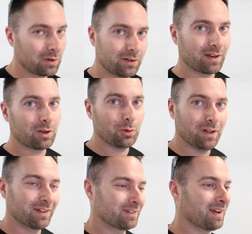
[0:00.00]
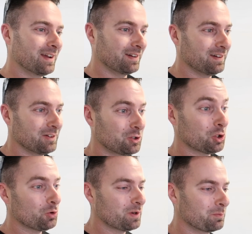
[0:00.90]
gonna take Colton outside and
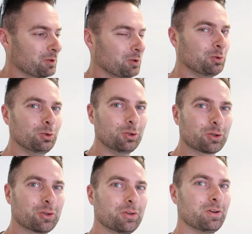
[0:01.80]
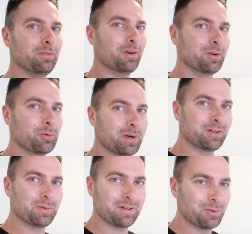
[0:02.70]
show him the new look of our
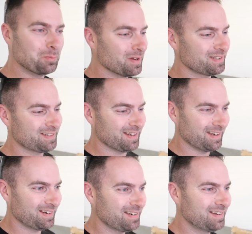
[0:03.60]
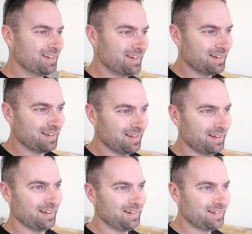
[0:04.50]
2022 Mustang.
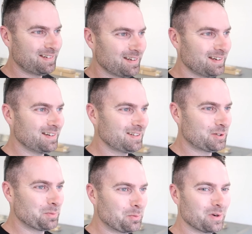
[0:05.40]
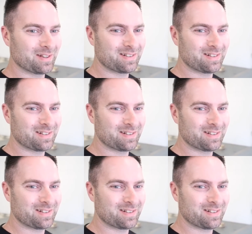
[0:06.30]
And it should be pretty